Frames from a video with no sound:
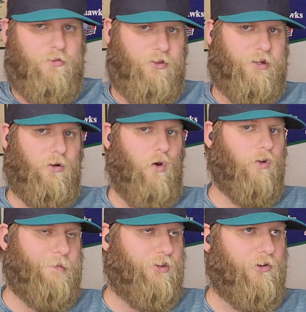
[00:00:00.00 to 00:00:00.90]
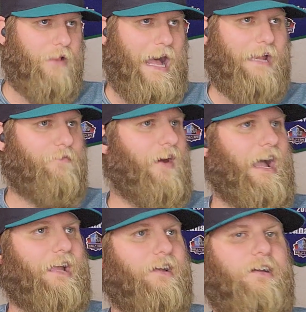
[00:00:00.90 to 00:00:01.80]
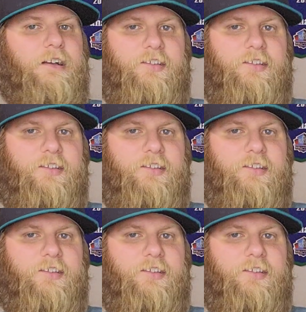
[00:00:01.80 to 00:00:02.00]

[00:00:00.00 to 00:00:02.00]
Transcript: So you can hold me to that. If I